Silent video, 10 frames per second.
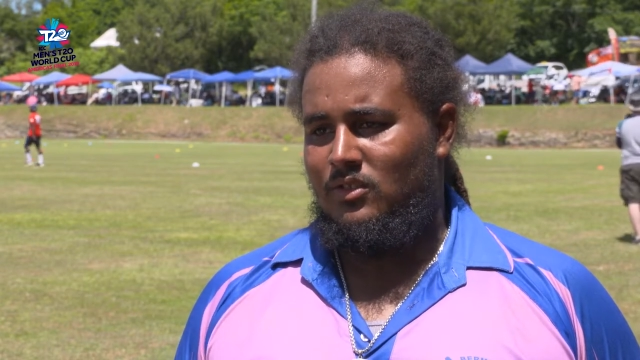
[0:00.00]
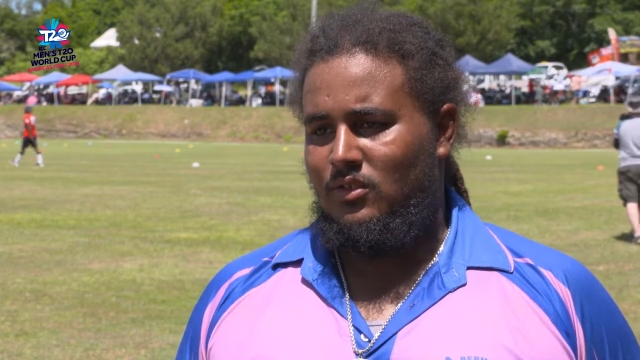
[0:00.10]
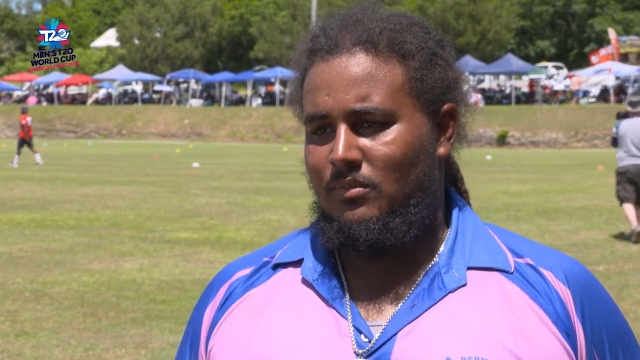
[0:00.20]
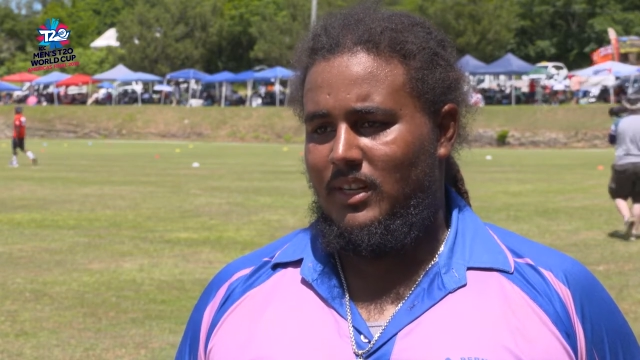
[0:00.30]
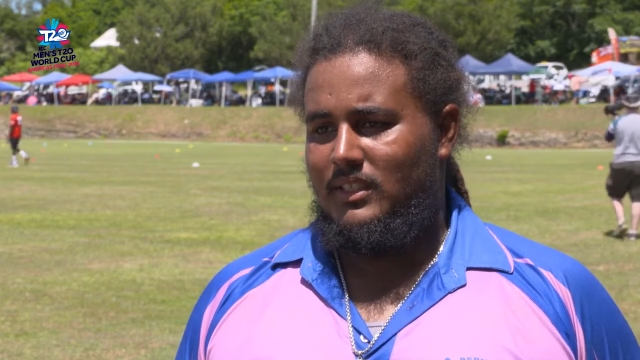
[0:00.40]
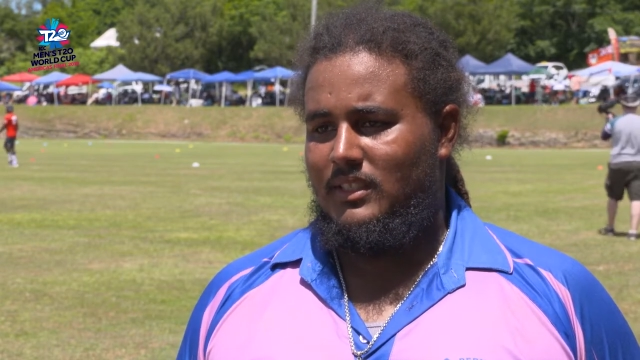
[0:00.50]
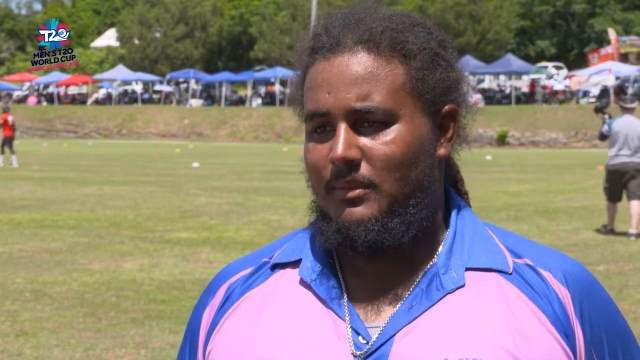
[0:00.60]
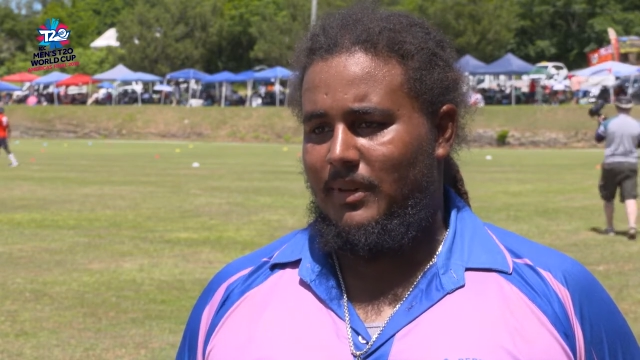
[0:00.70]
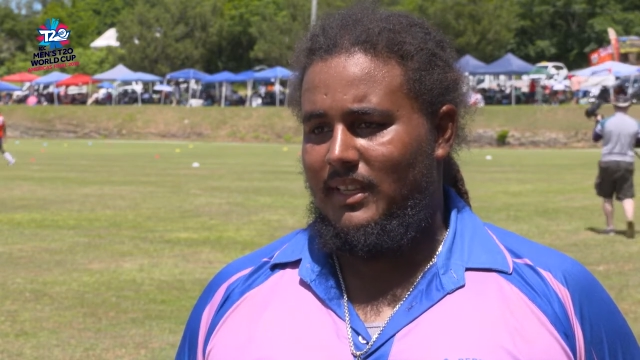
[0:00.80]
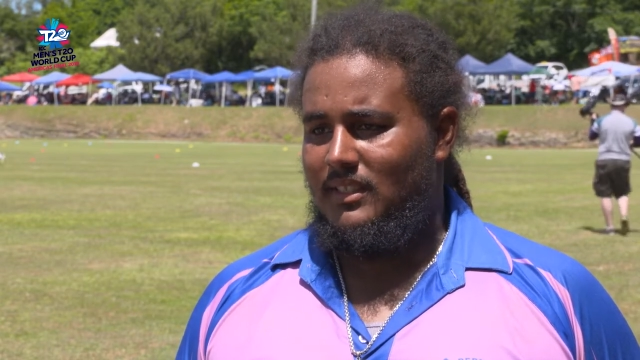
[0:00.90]
too much the
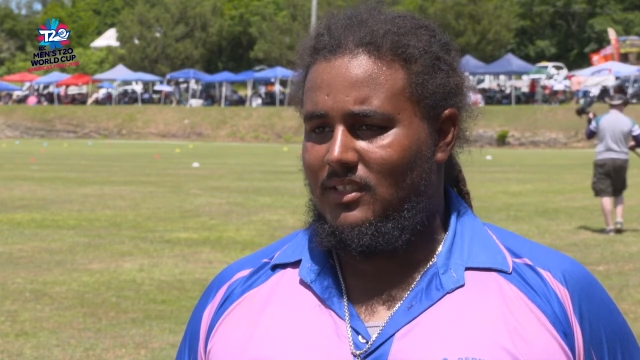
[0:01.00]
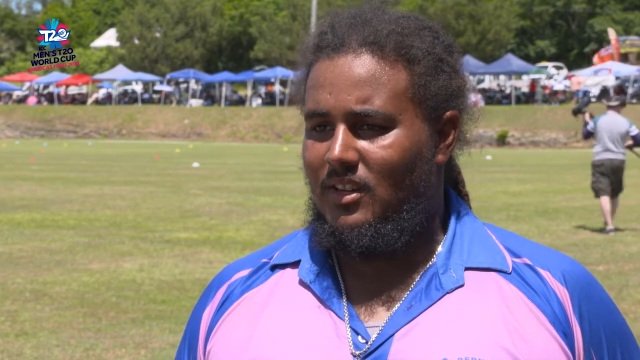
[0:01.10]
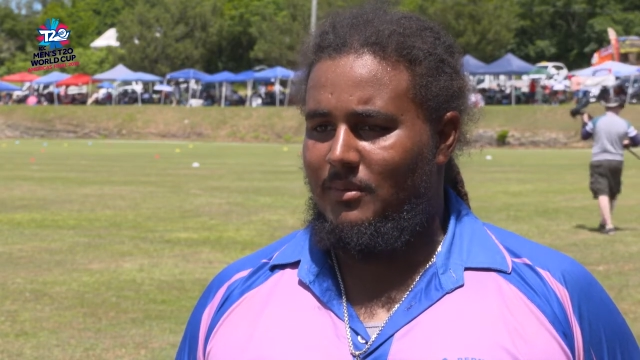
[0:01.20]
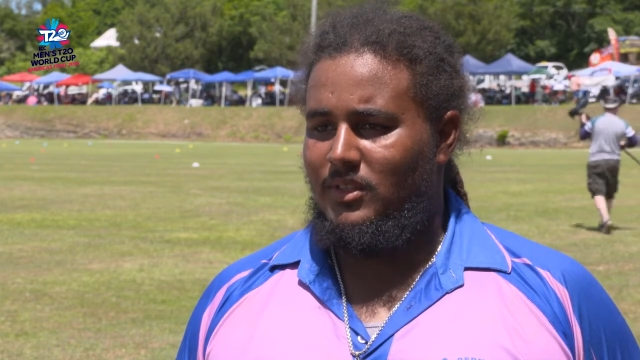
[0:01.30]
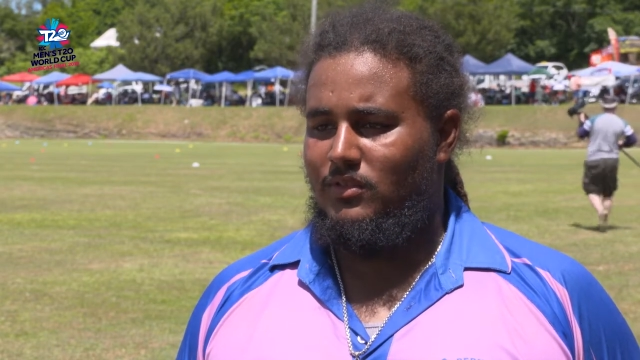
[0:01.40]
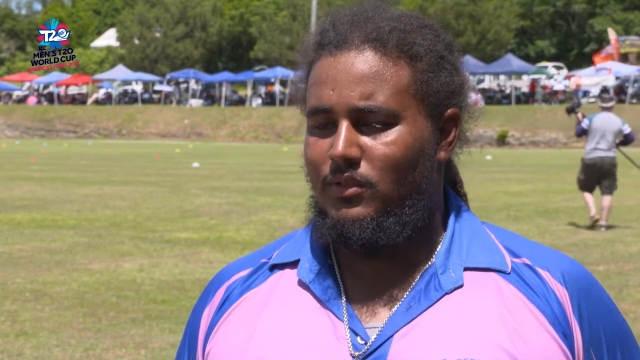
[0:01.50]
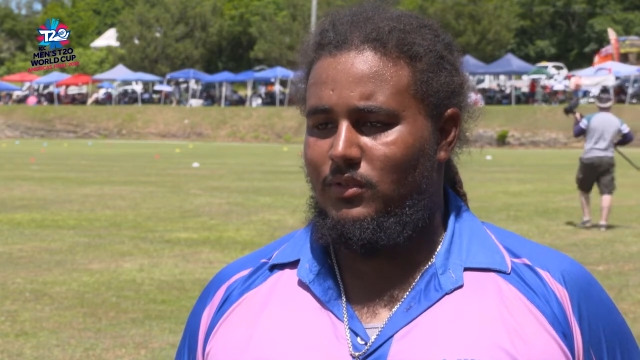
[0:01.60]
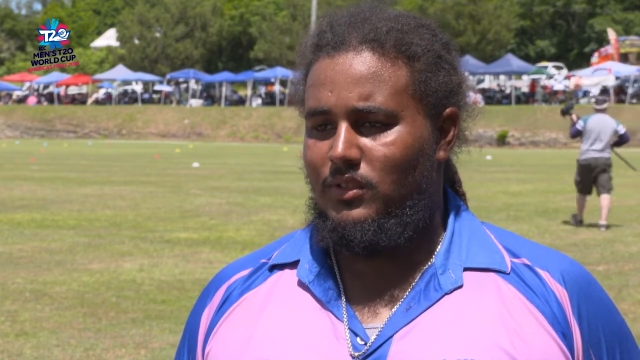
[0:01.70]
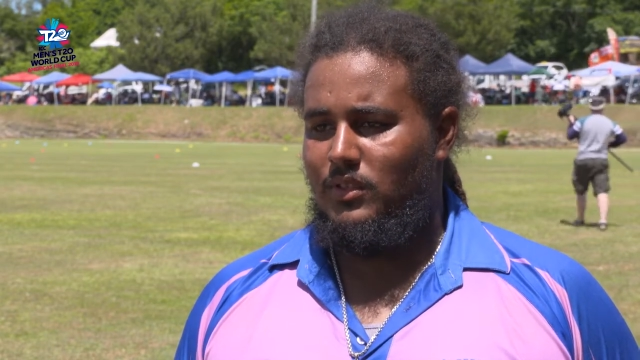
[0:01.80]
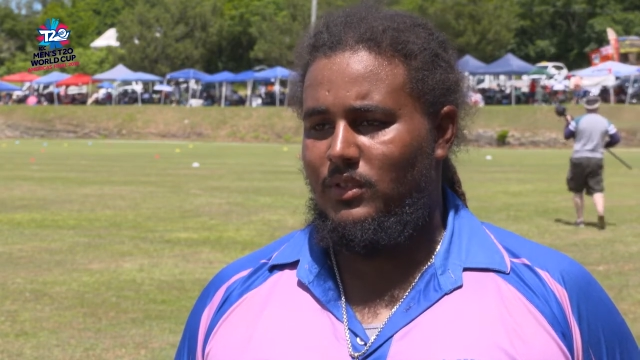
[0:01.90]
pacers coming
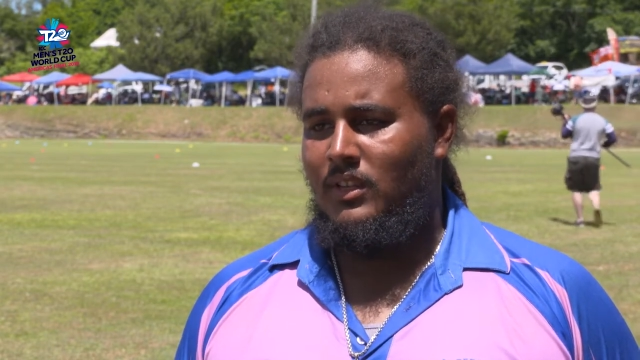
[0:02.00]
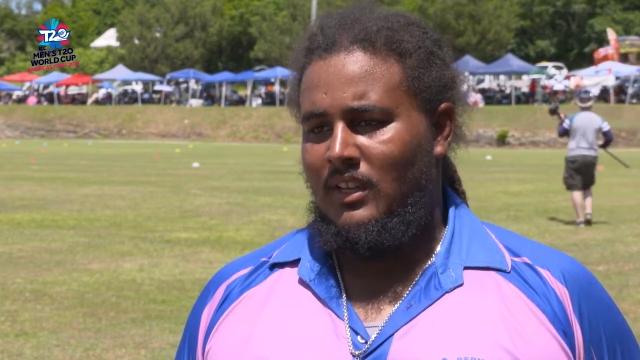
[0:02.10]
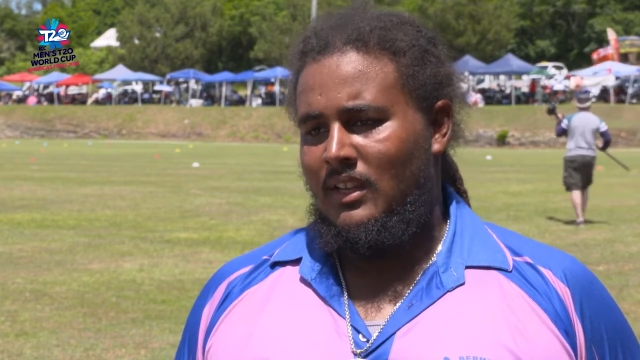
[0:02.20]
through, so